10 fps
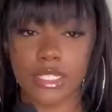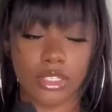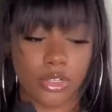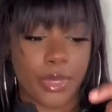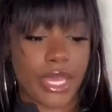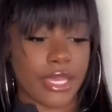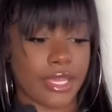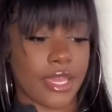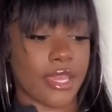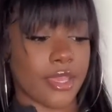The little bag
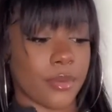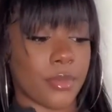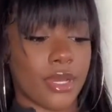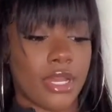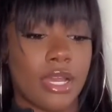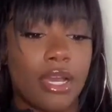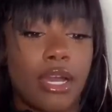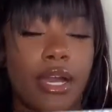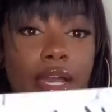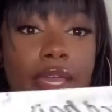came
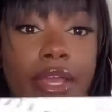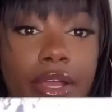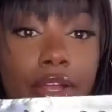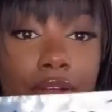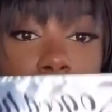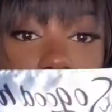a hair